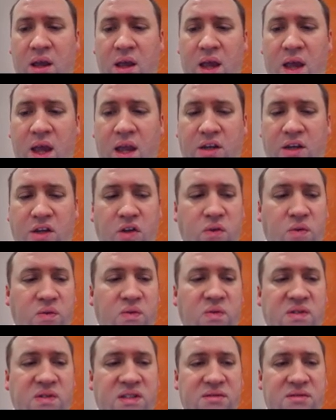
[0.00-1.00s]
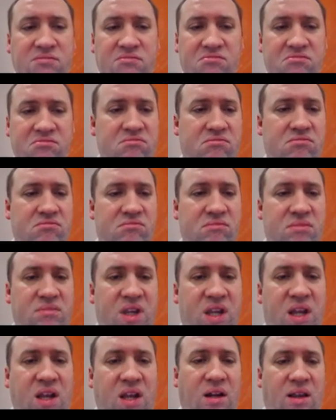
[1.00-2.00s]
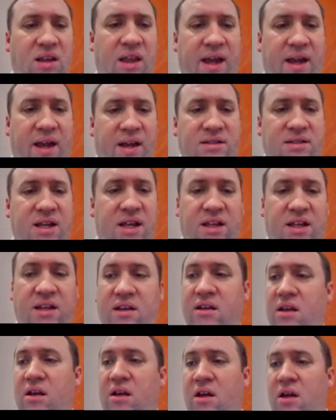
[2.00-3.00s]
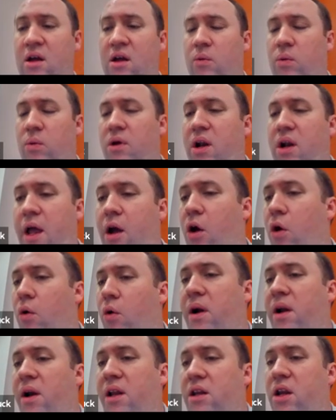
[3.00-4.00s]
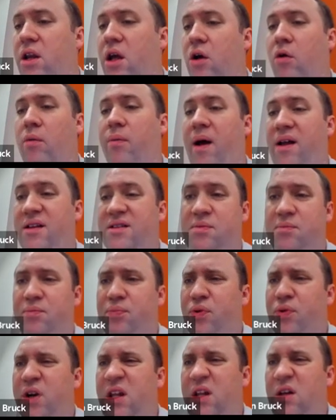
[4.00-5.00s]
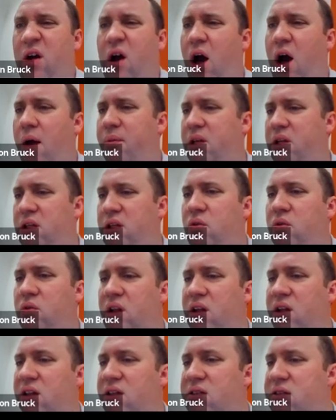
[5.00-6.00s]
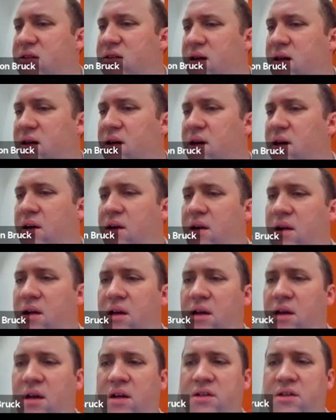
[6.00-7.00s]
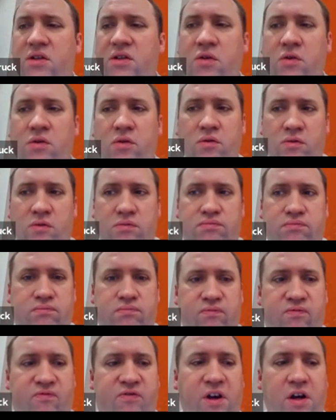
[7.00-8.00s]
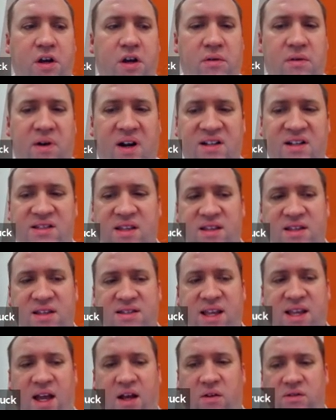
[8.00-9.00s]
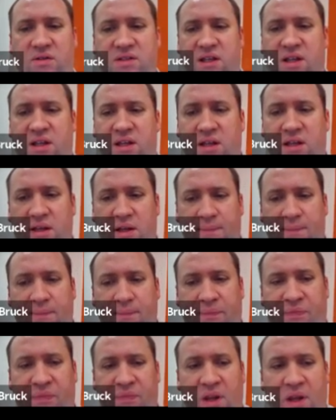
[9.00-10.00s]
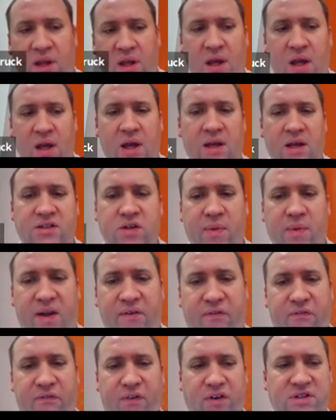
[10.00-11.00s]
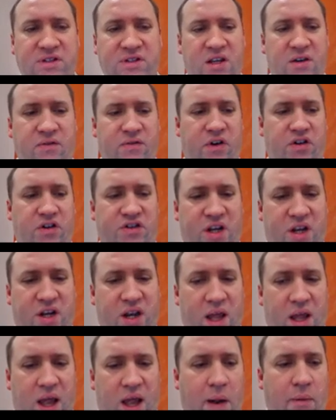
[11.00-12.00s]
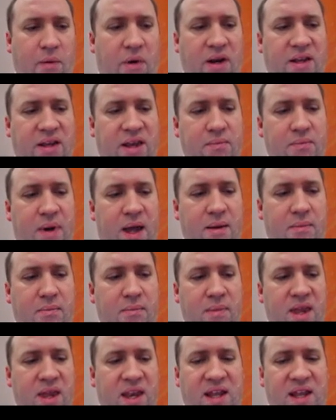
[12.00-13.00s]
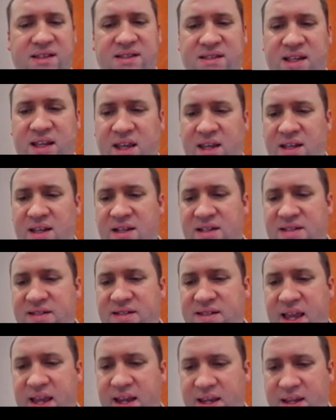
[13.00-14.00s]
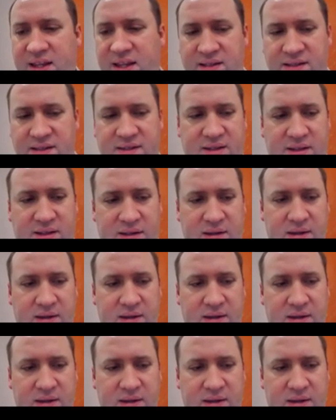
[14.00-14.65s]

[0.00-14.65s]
and use intellect and what I already know about some pretty common units to figure the rest of this out. So my first conversion, I want to get my minutes into seconds.